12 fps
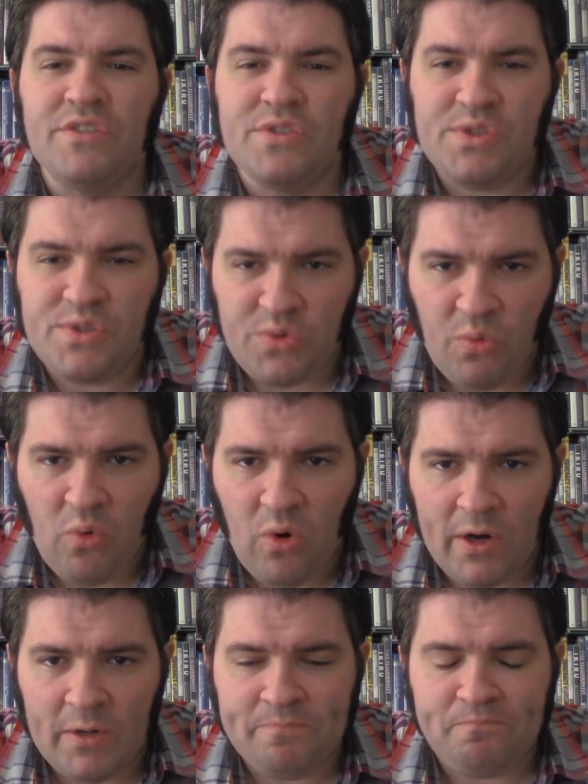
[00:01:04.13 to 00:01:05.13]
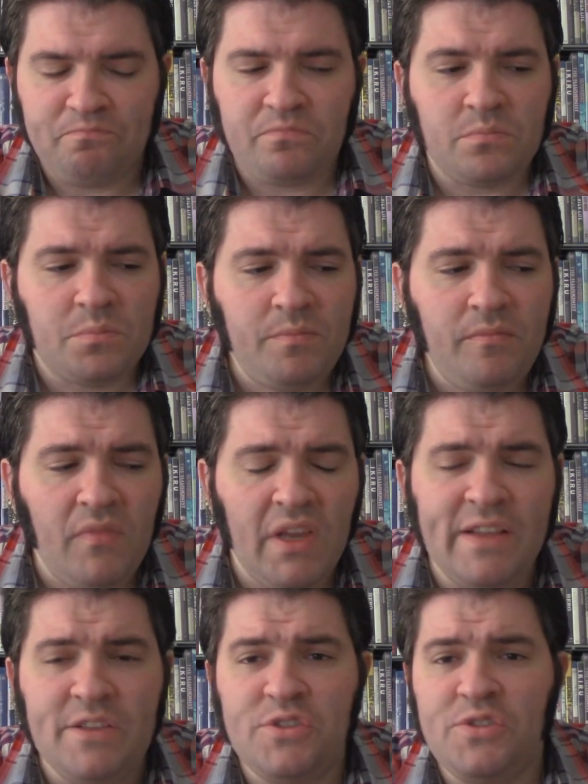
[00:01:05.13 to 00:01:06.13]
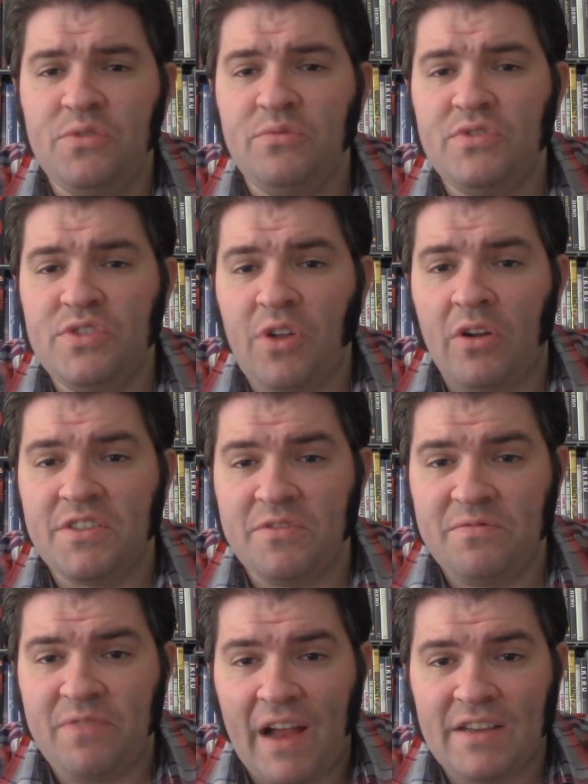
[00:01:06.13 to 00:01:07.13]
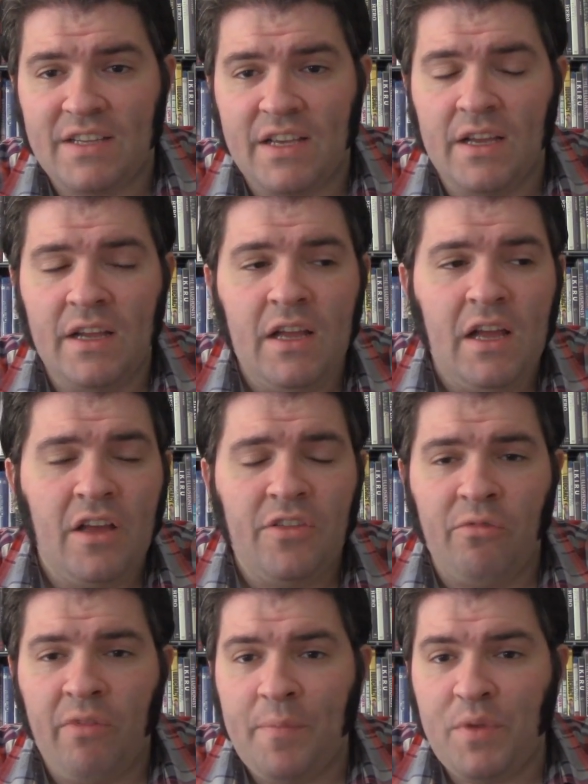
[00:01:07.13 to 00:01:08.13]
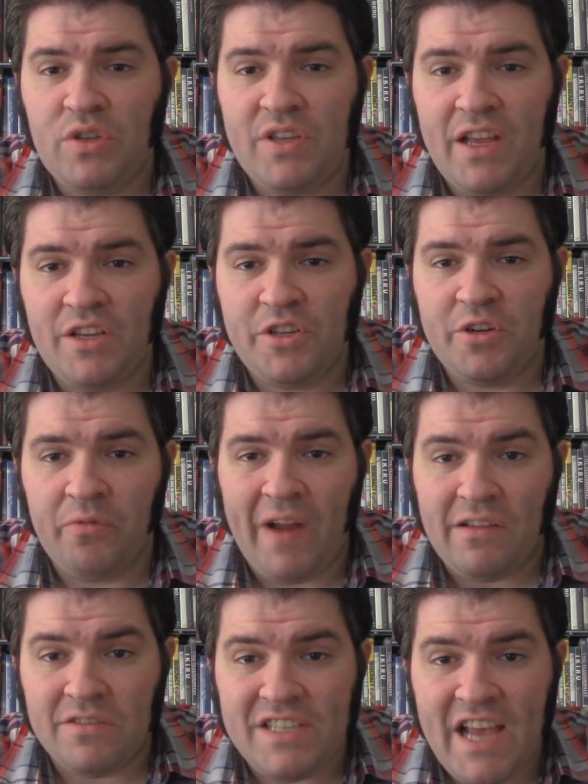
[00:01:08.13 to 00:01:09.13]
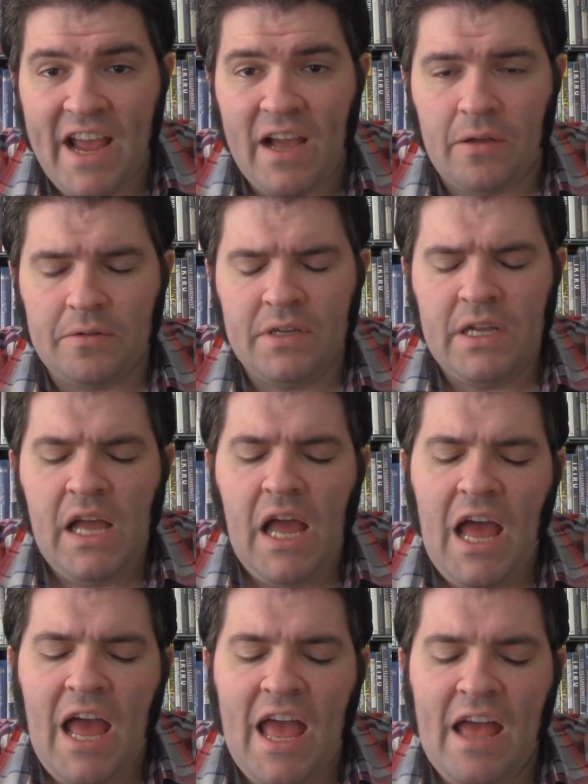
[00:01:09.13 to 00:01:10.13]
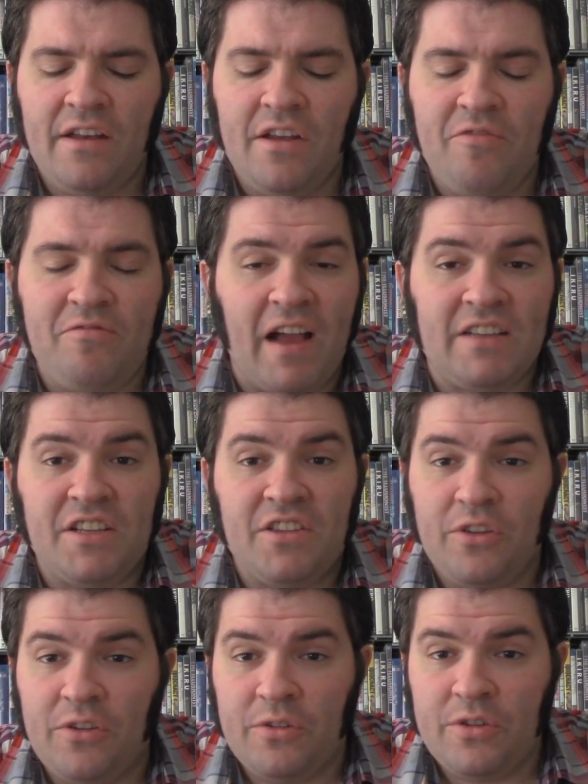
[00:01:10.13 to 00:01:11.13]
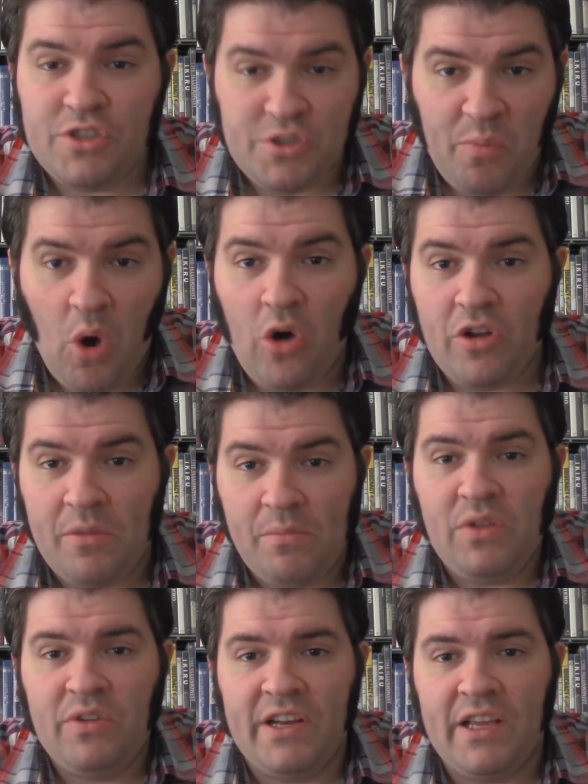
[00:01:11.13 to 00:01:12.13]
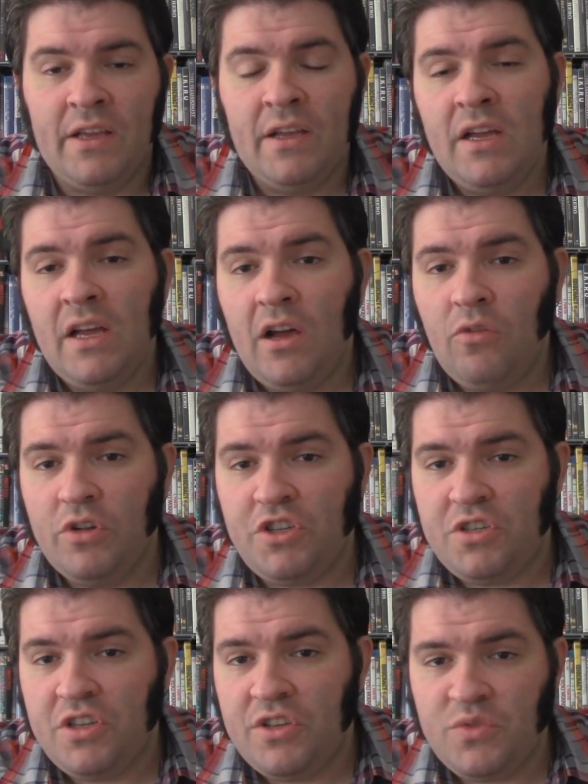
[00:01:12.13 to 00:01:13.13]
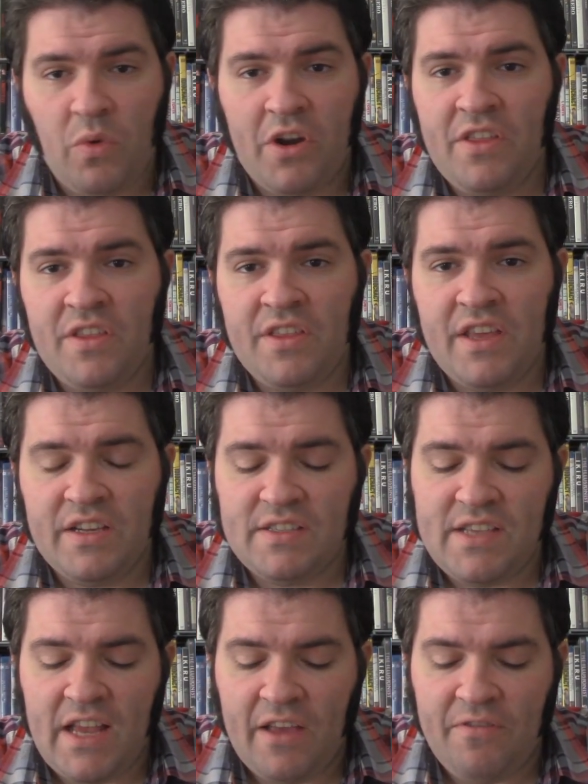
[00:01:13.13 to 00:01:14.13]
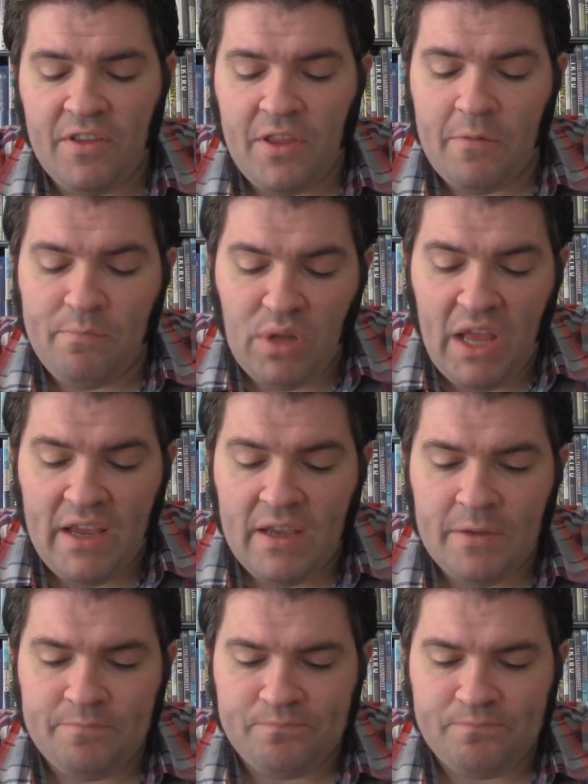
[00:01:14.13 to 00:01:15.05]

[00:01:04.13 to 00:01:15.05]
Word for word: sore and soon starts affecting the reputation around town and affecting their small community. Which, because one of the things that I feel like Blake